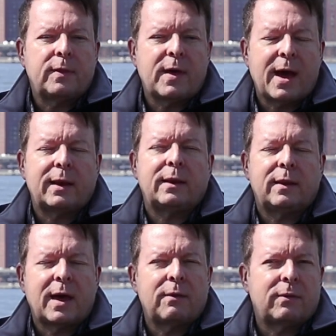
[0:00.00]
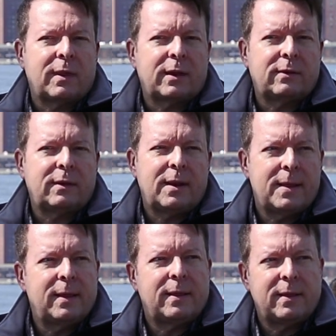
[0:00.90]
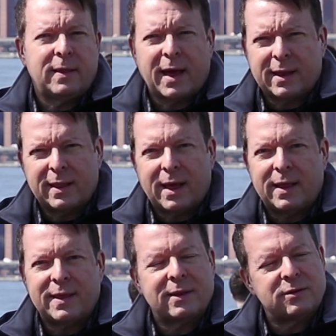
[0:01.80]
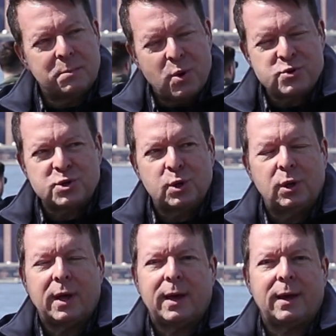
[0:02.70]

that's emotional